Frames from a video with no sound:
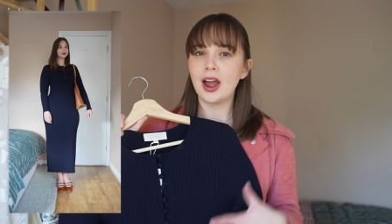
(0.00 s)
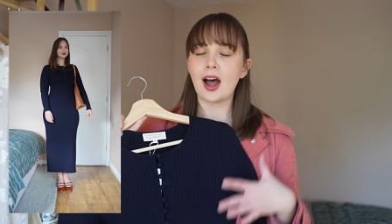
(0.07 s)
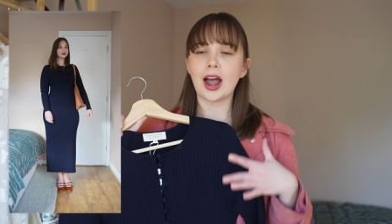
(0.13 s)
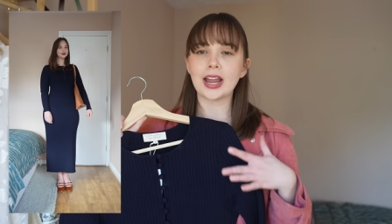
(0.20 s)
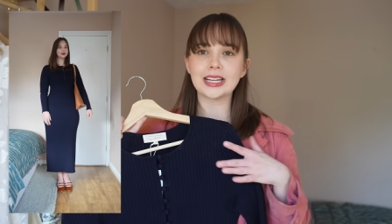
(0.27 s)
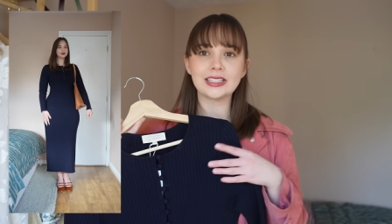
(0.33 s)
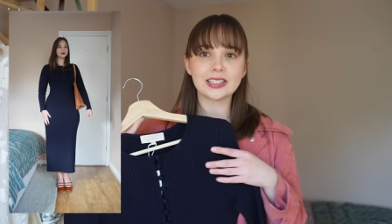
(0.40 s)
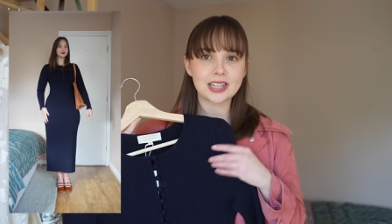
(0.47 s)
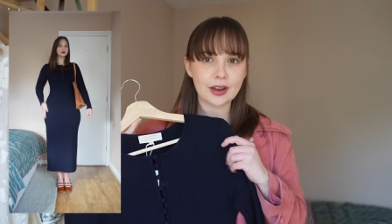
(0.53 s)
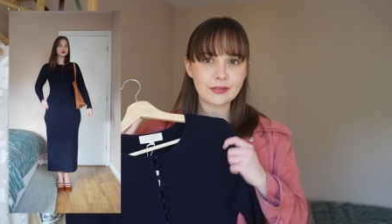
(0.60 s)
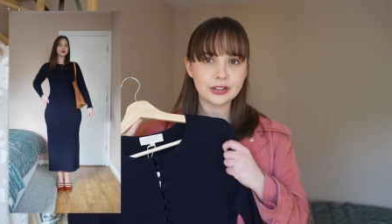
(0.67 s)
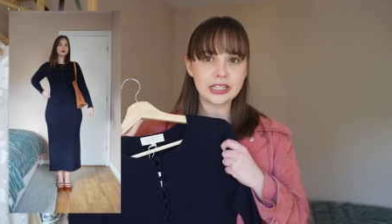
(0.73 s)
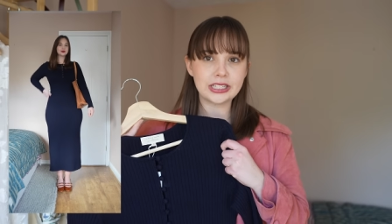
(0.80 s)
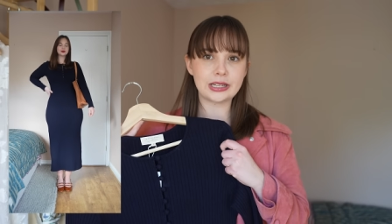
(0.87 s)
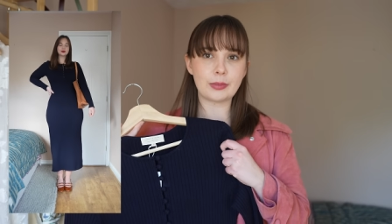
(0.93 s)
I can
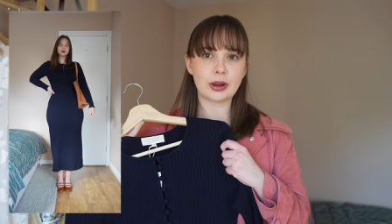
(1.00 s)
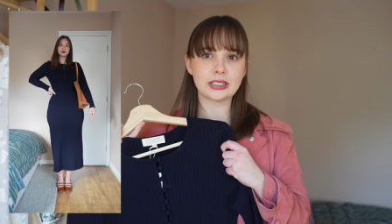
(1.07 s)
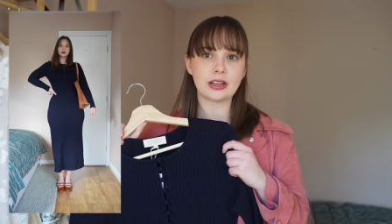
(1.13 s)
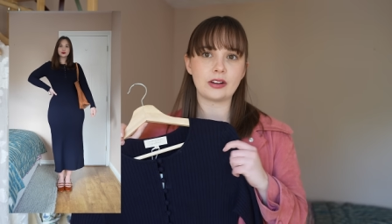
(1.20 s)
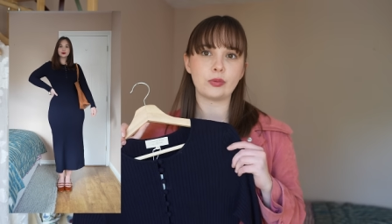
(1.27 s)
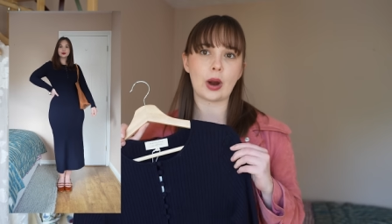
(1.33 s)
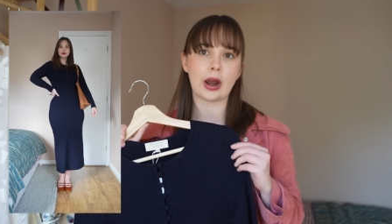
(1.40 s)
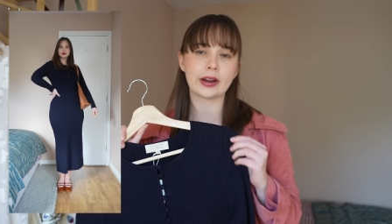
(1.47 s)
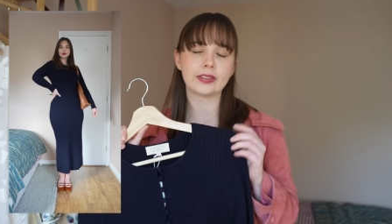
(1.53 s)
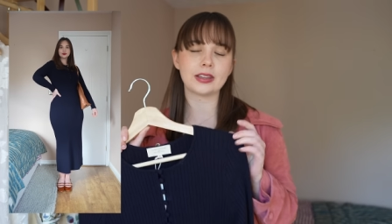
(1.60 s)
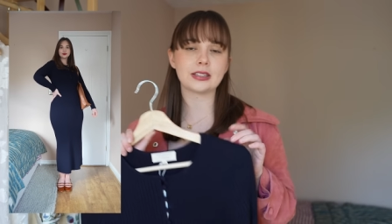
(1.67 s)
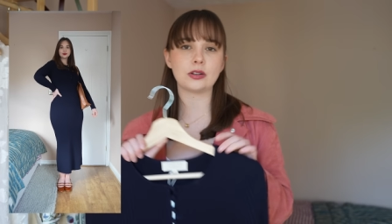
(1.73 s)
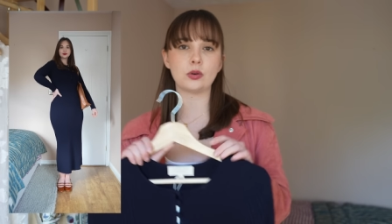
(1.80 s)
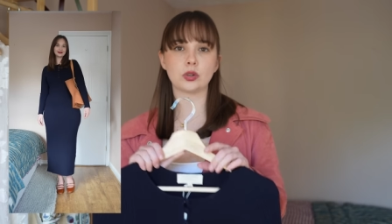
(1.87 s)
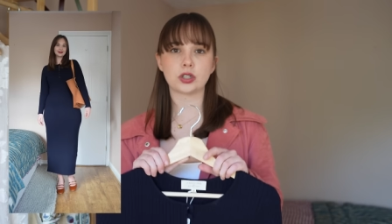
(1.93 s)
definitely see myself wearing
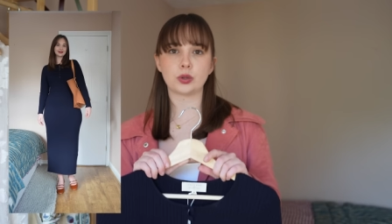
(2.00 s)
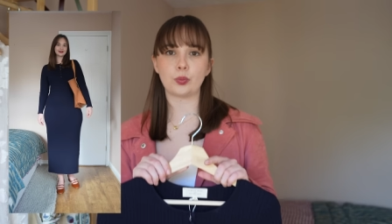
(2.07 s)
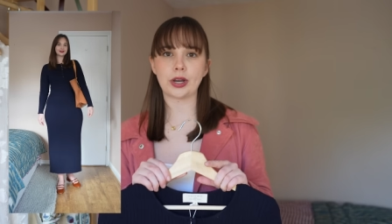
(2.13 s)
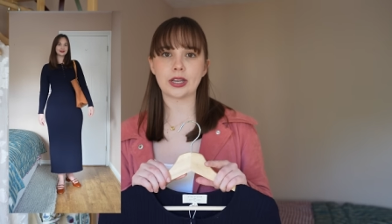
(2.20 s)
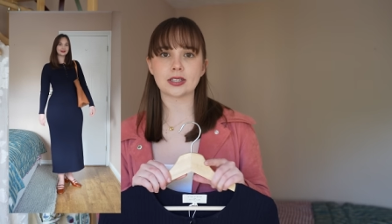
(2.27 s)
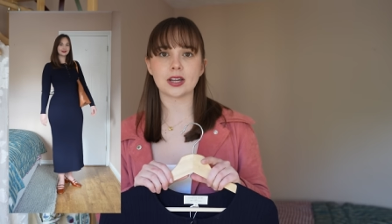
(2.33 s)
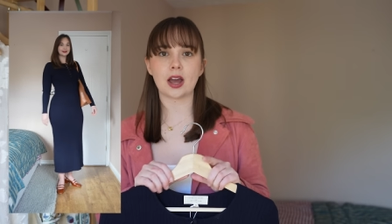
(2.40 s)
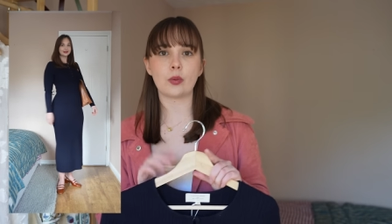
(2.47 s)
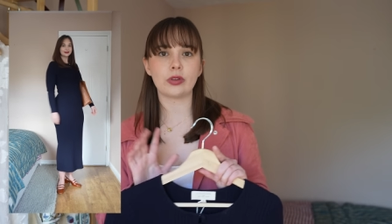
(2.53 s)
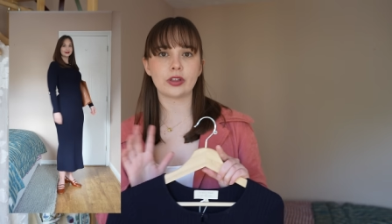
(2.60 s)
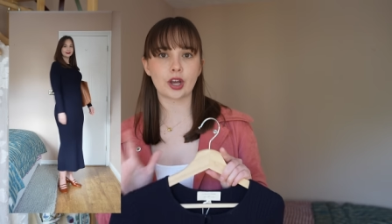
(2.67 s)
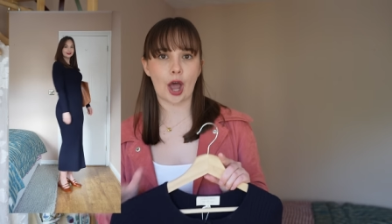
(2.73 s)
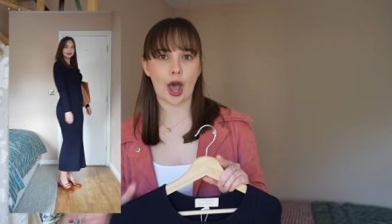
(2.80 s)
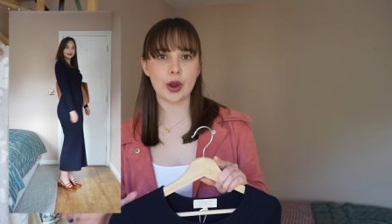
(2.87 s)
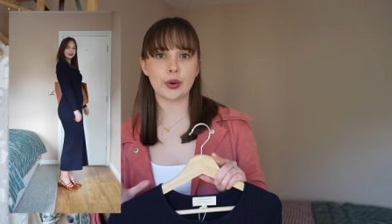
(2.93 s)
this in autumn winter with a
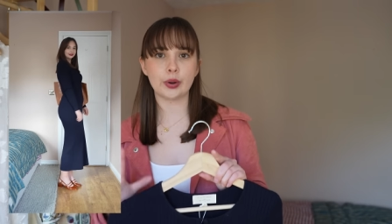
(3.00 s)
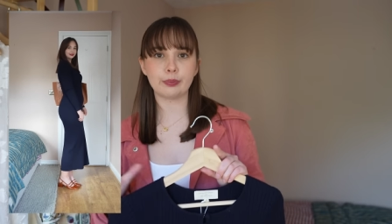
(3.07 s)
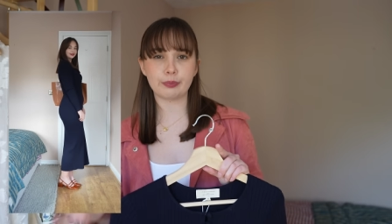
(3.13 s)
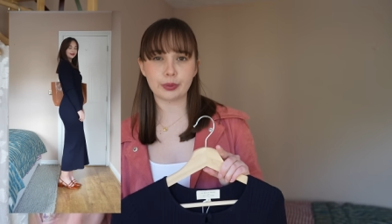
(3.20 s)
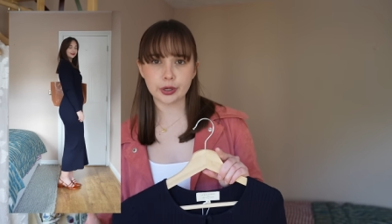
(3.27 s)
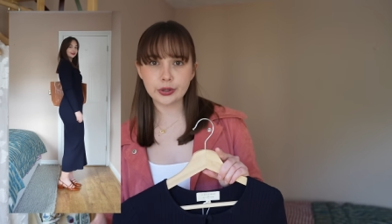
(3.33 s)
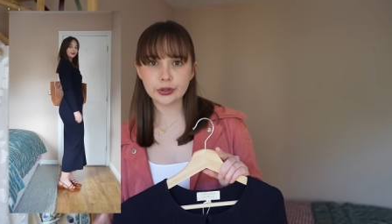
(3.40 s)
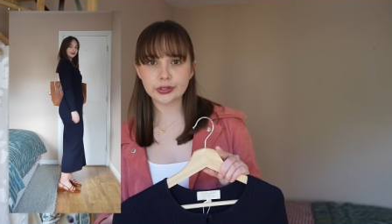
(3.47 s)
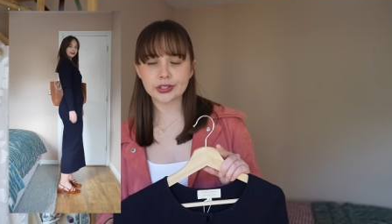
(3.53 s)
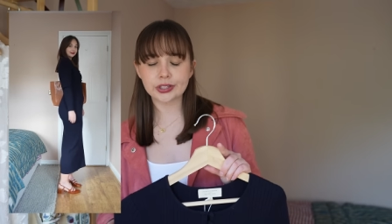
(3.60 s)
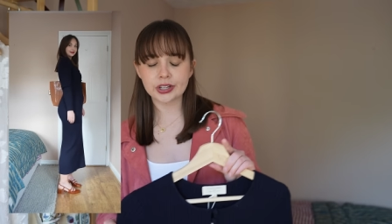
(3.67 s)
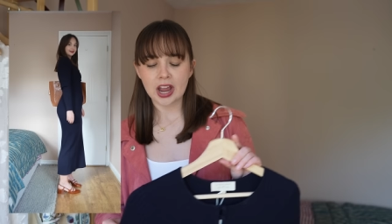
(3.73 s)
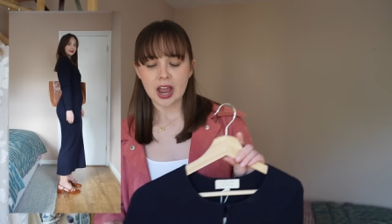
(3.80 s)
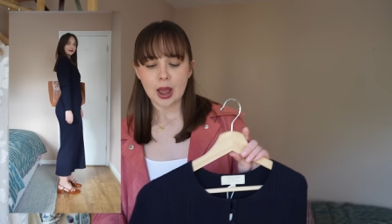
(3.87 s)
coat and boots,